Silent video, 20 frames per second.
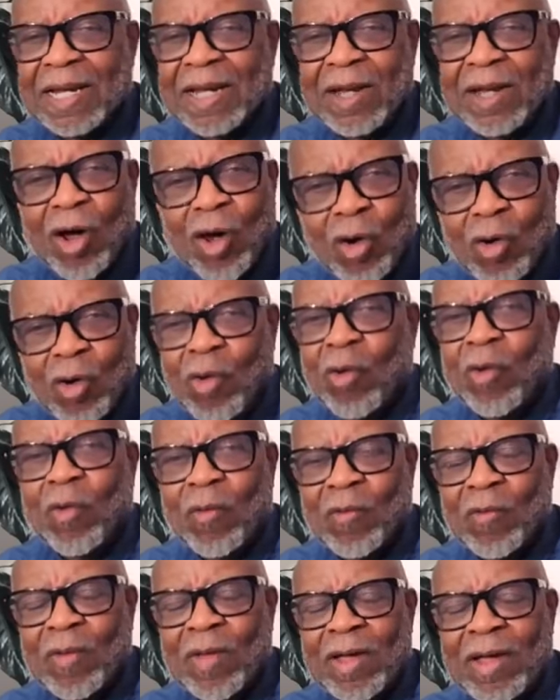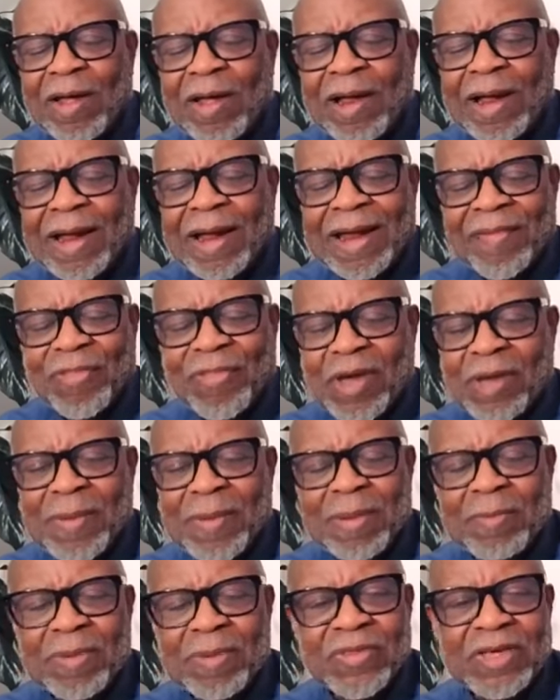long. I, I think
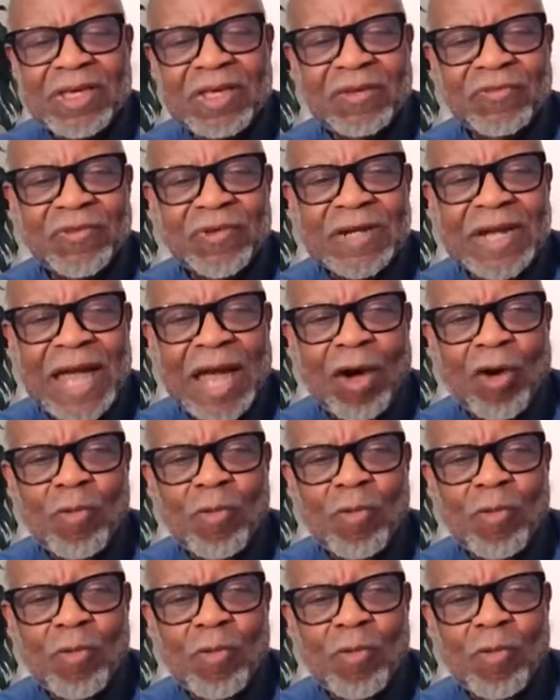about Mother Guilford now.